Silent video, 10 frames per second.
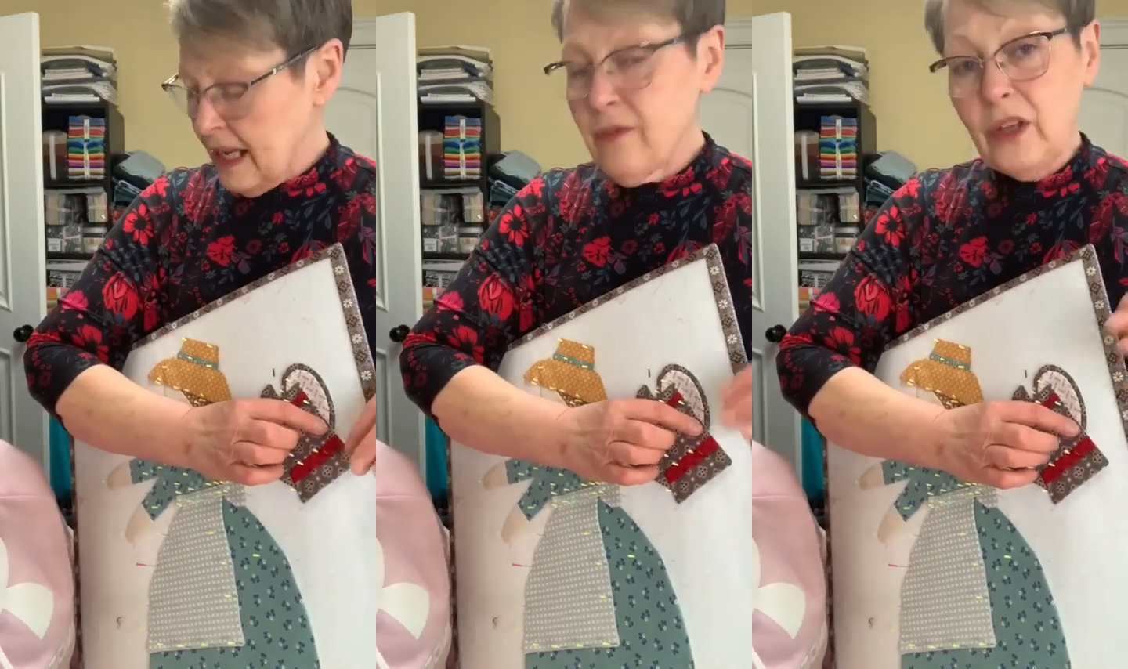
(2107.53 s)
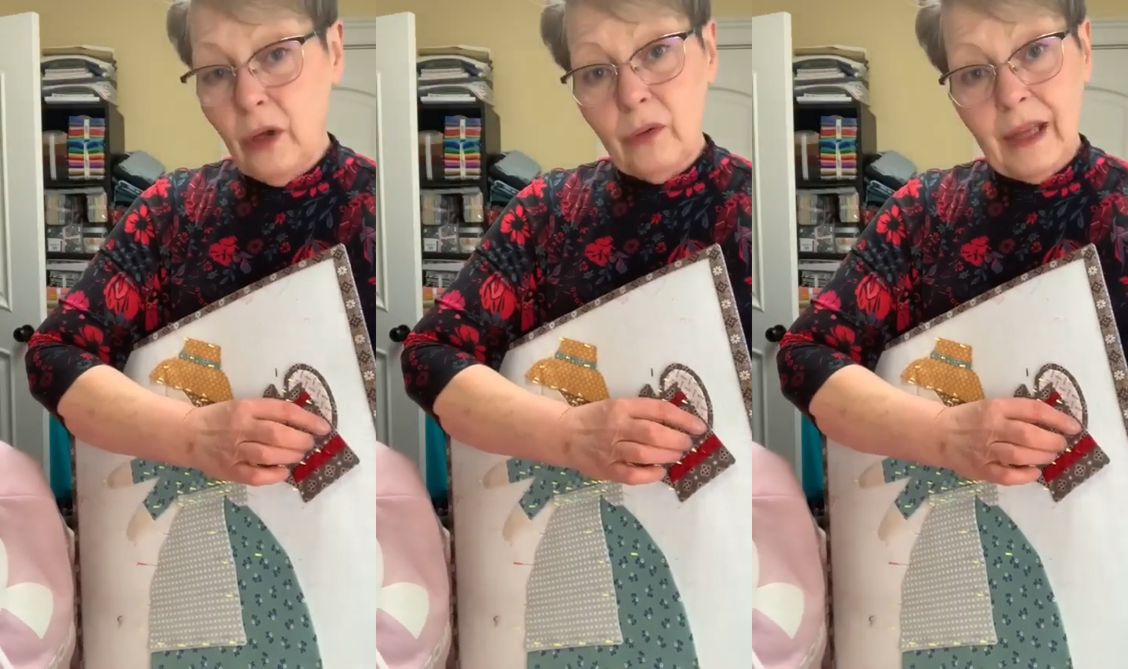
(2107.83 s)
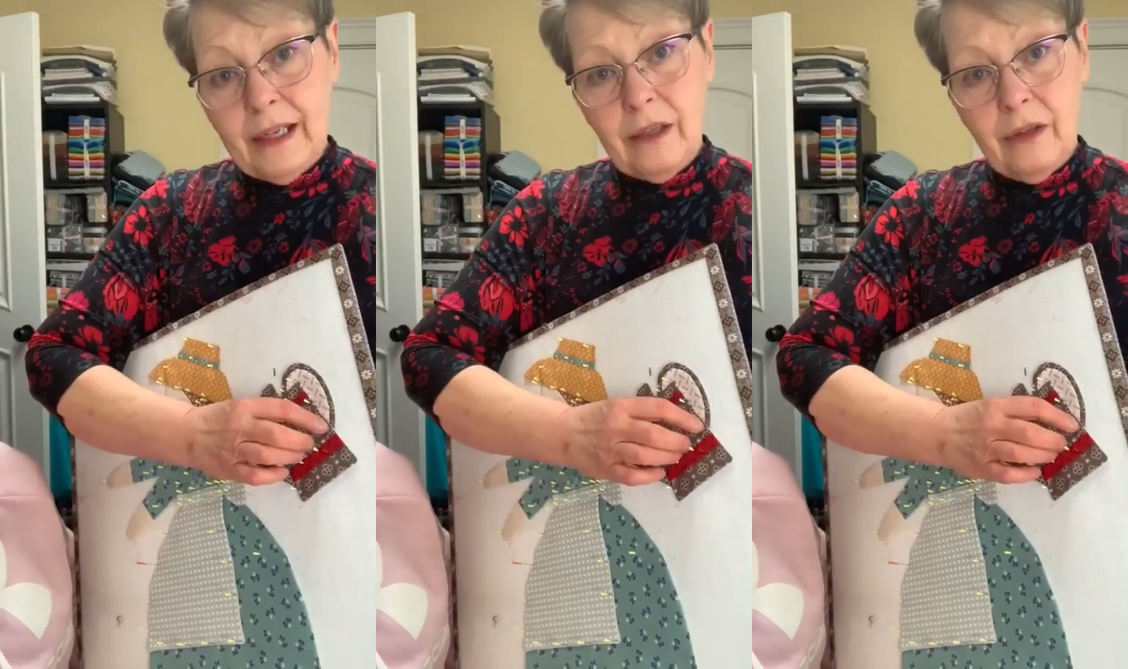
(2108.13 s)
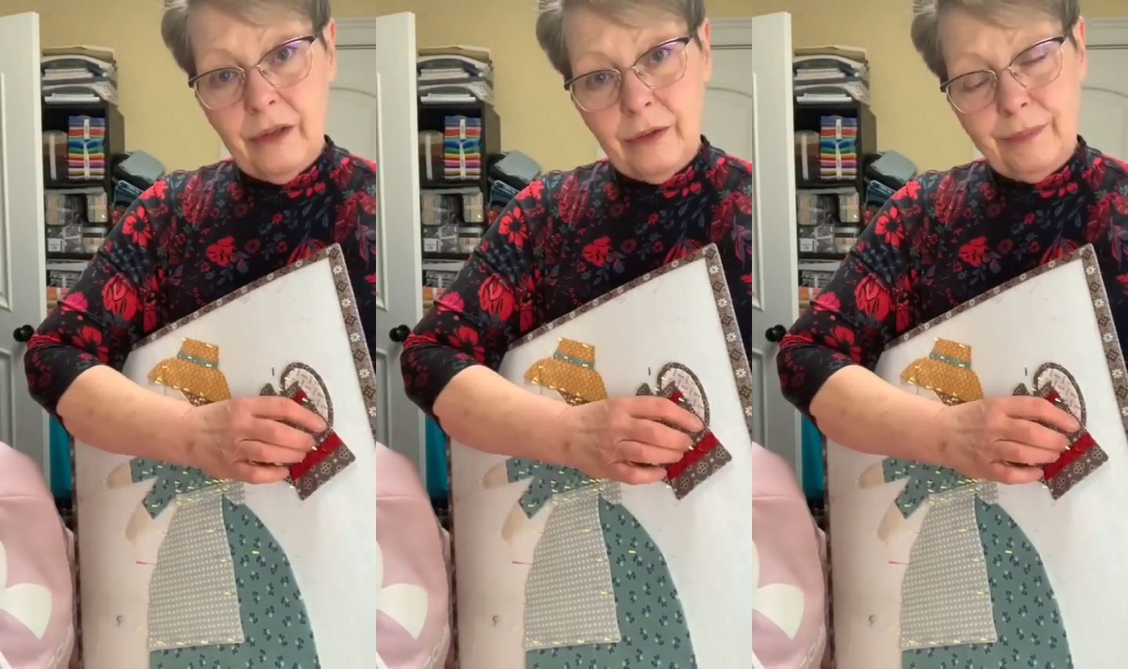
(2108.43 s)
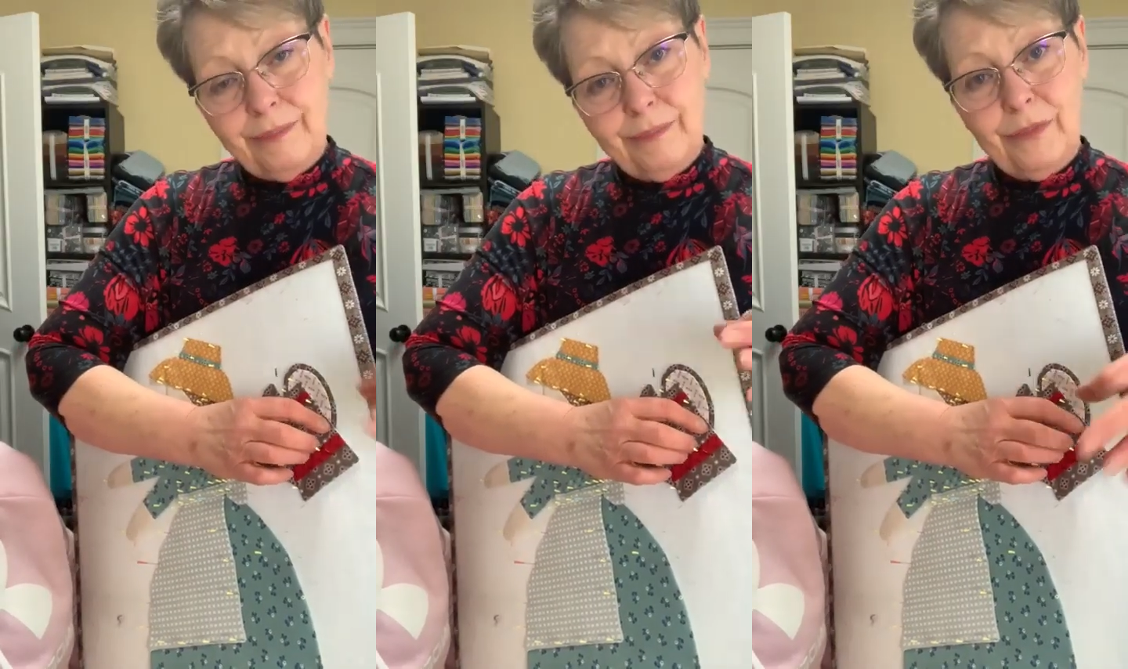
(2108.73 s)
Even though like your
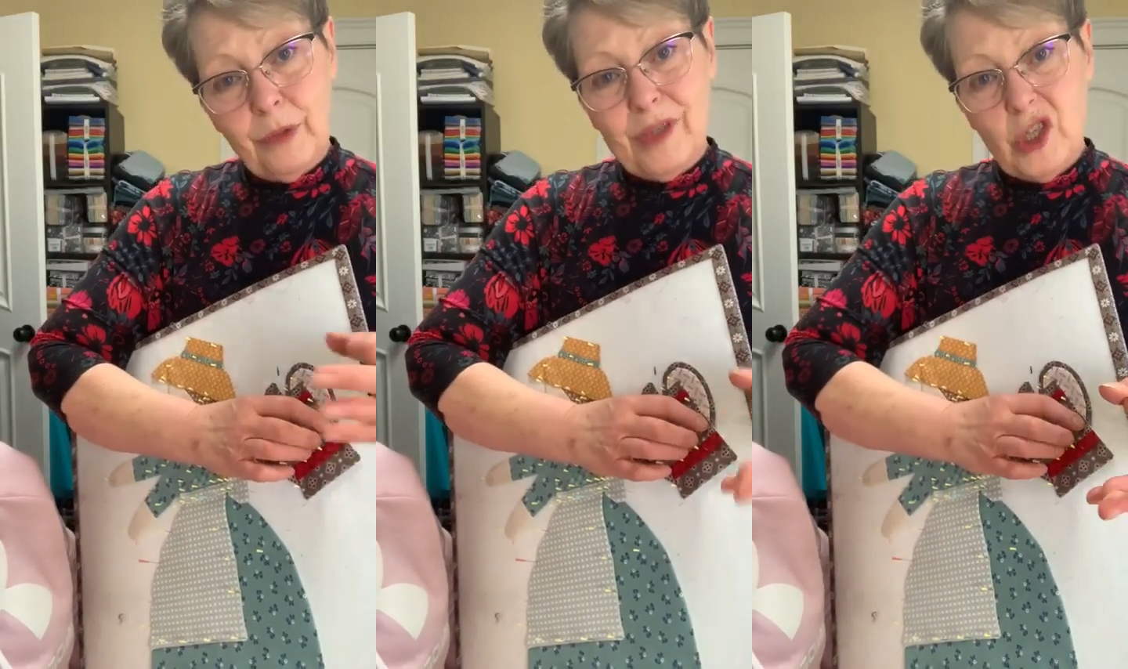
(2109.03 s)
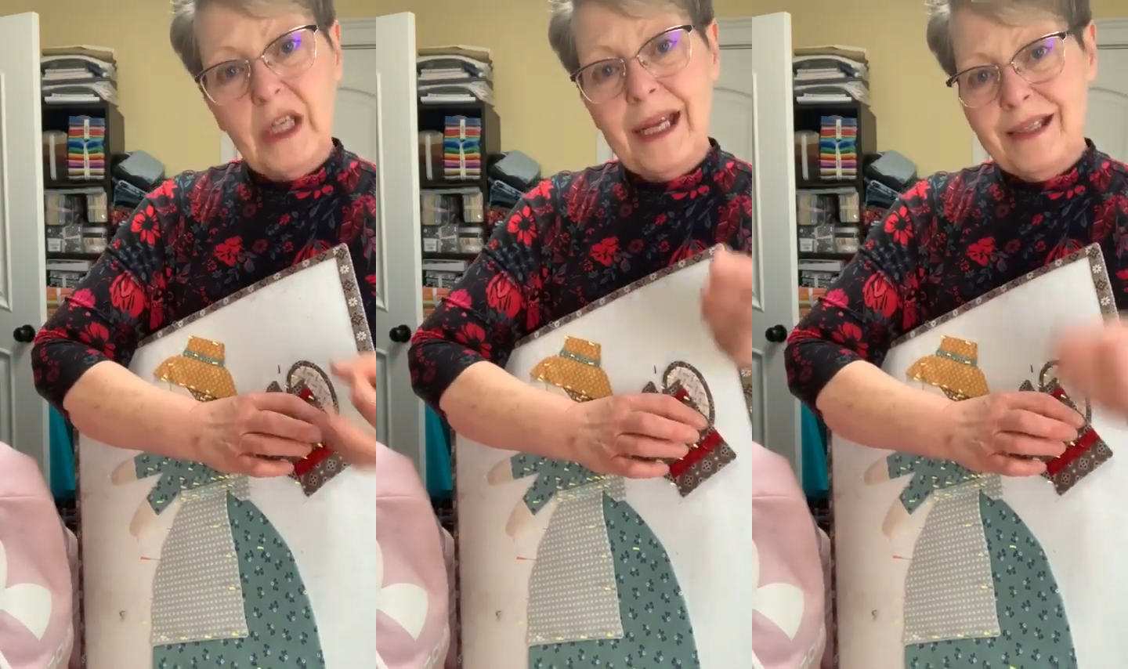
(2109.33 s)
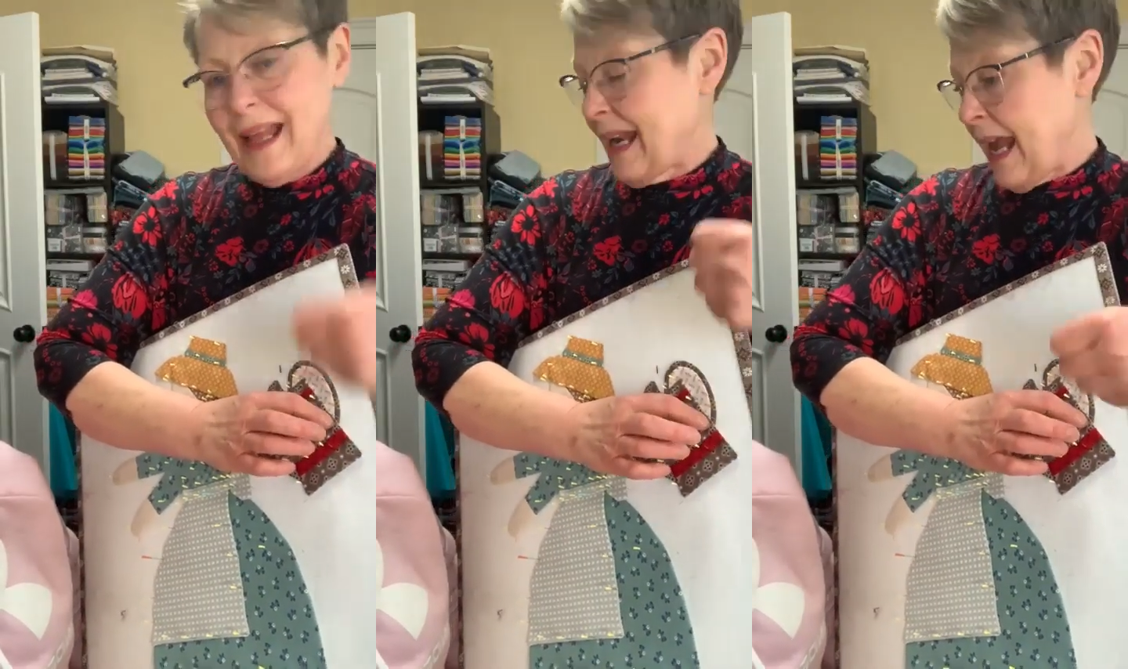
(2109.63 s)
machine has that